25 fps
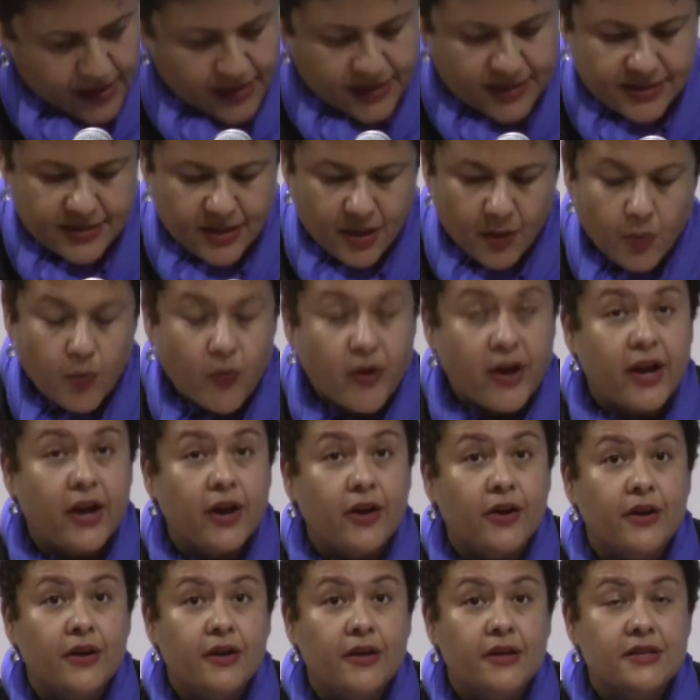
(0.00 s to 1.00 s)

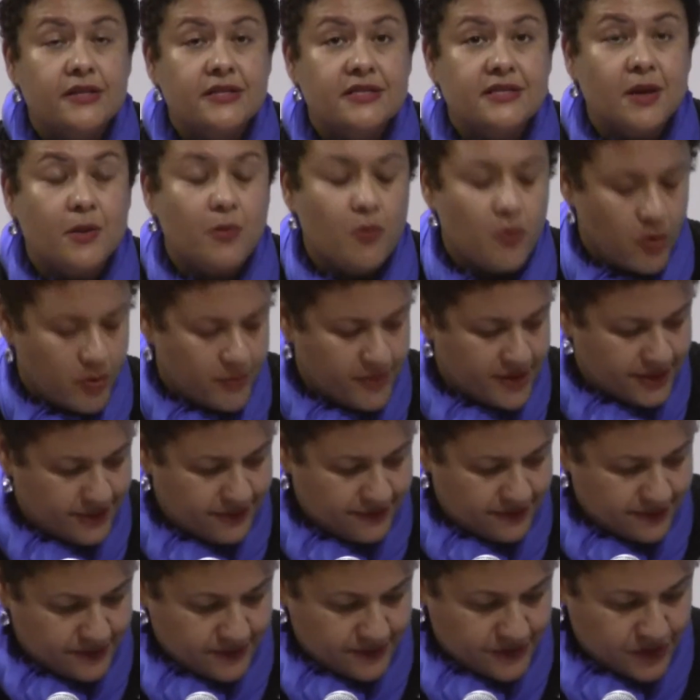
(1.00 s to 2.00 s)
somewhere, some
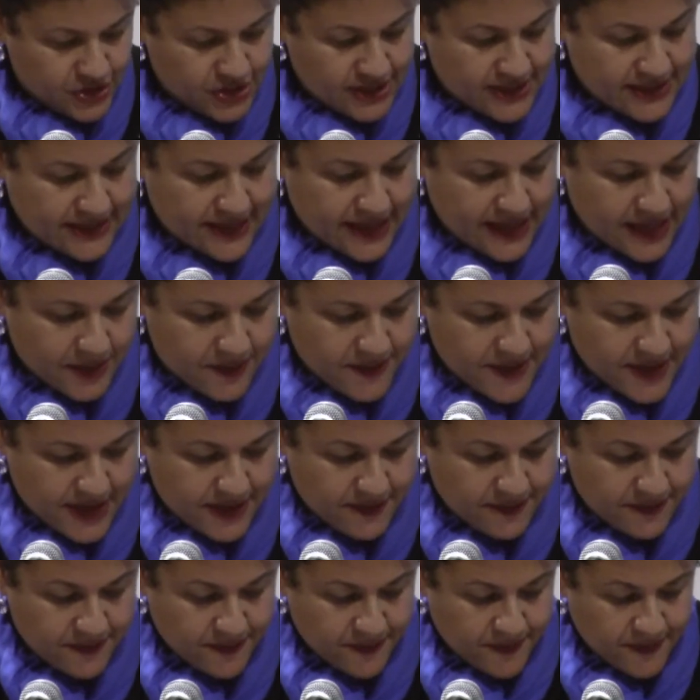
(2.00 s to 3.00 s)
woman, just like
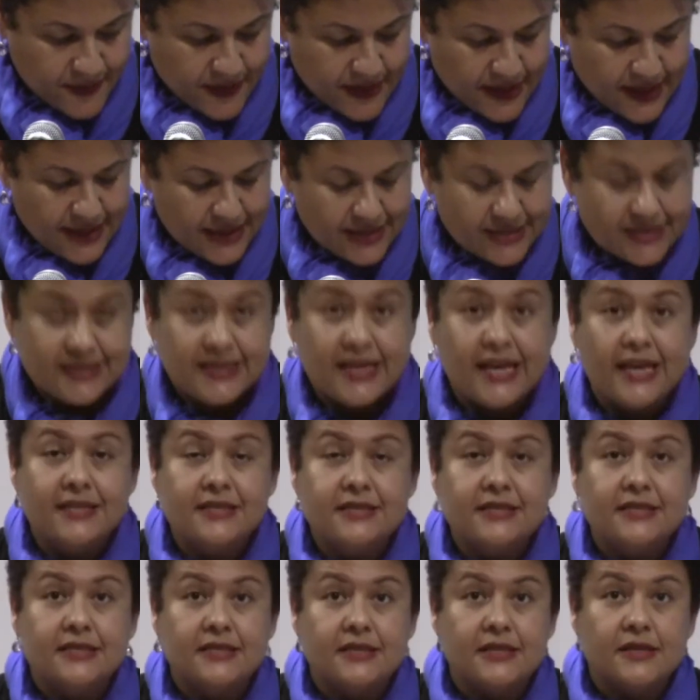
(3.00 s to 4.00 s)
me,
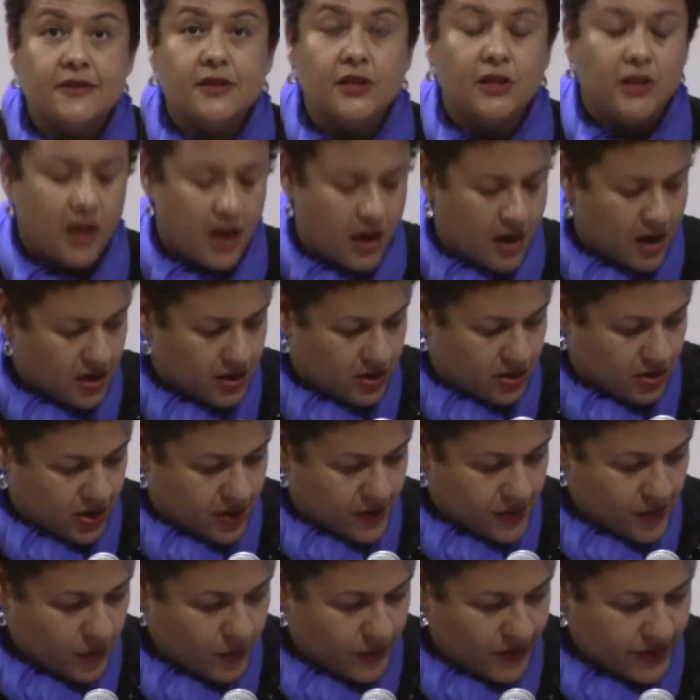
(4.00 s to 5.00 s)
tests the lock
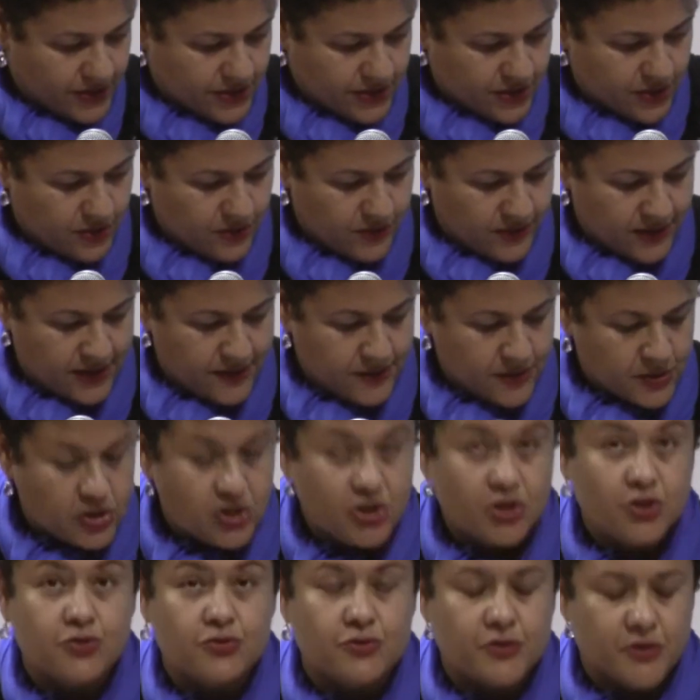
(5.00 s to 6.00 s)
on the window in the
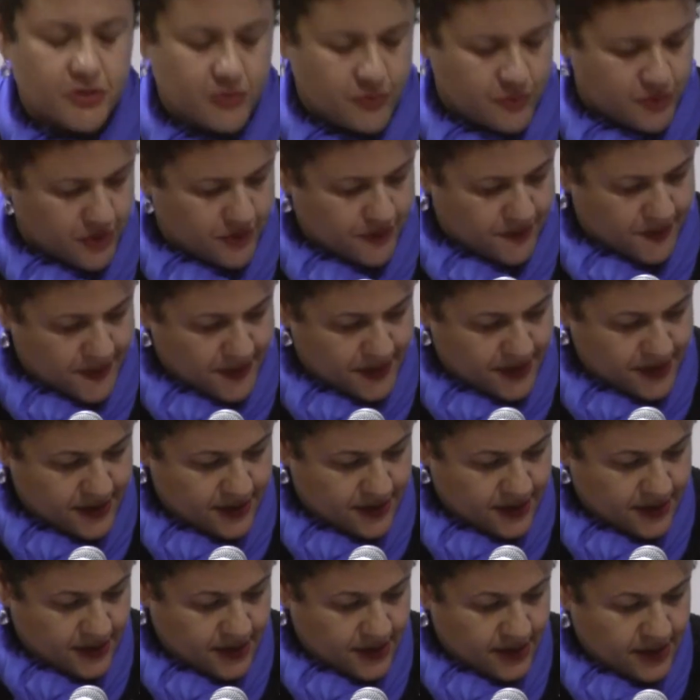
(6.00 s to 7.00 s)
children's room,
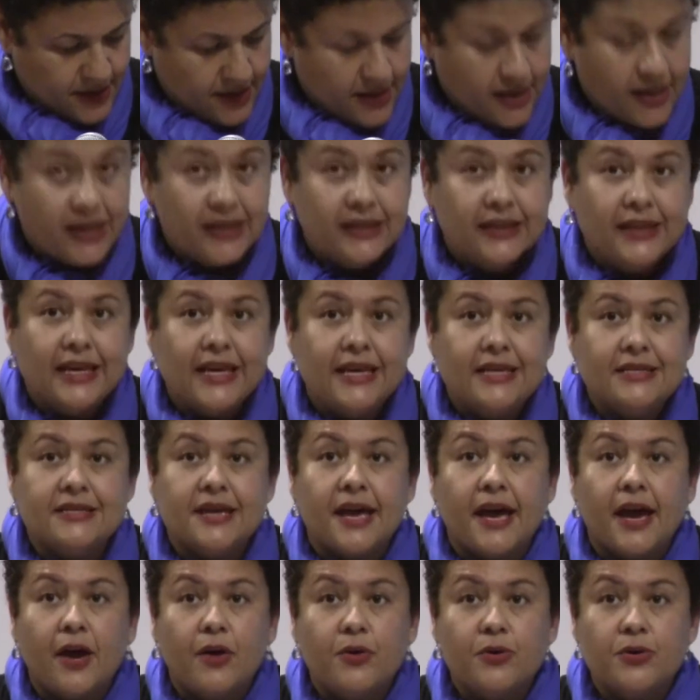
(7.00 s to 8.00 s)
lays
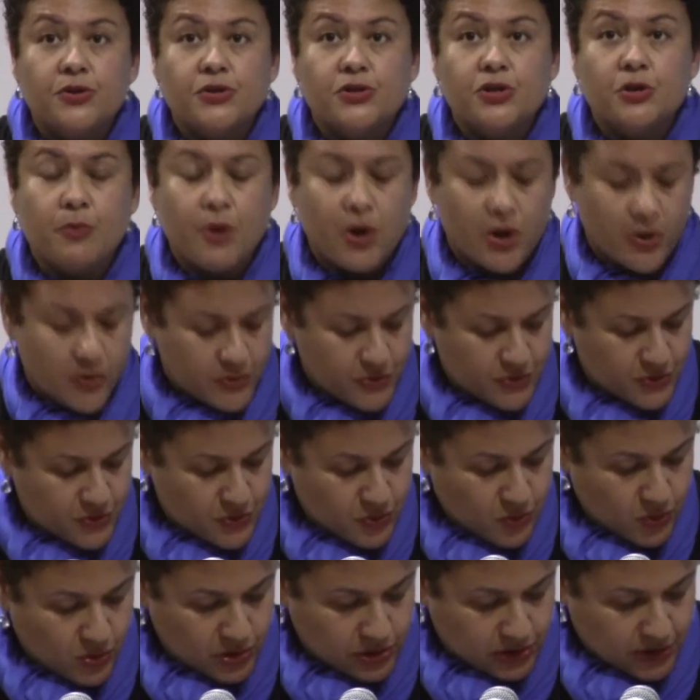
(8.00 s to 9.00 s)
out tomorrow's
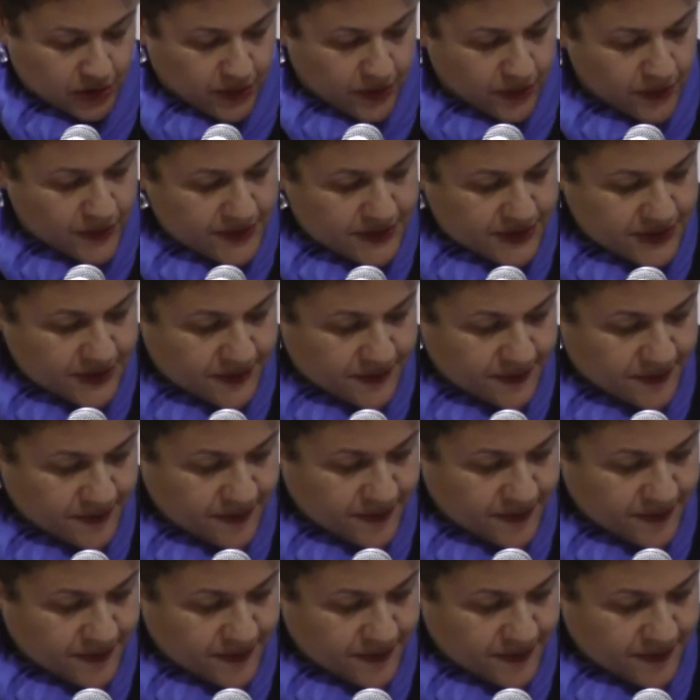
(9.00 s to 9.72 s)
school clothes,